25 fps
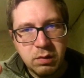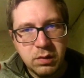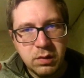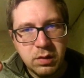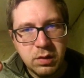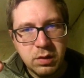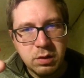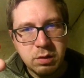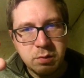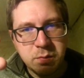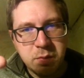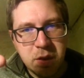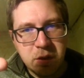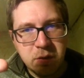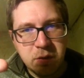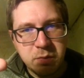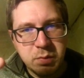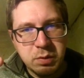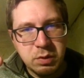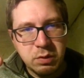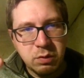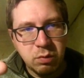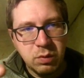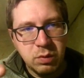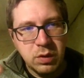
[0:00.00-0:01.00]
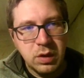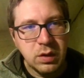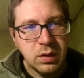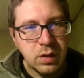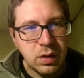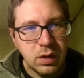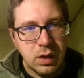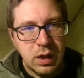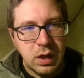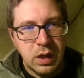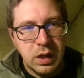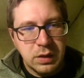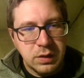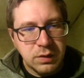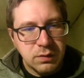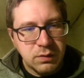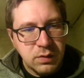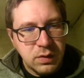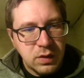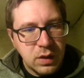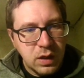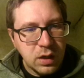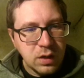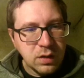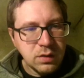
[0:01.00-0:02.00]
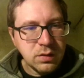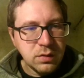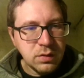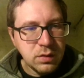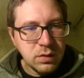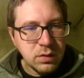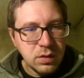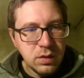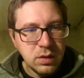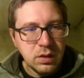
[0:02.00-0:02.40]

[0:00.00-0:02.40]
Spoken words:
the space between the lines of text.